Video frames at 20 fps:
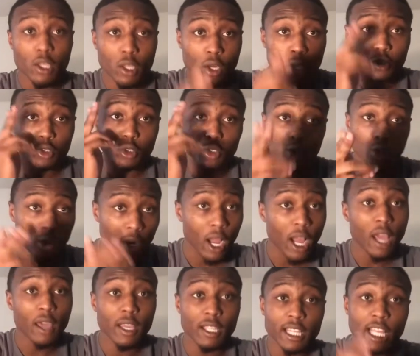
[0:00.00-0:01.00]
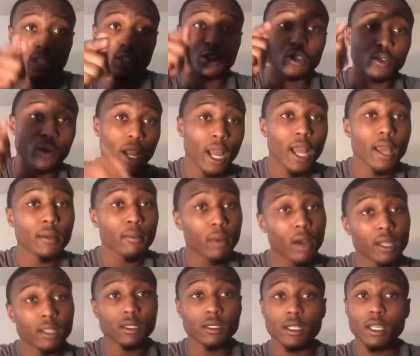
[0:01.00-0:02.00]
you go subscribe, hit that subscribe
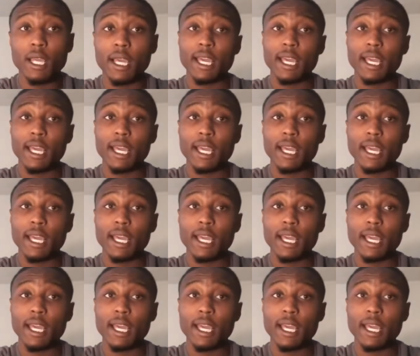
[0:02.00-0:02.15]
button.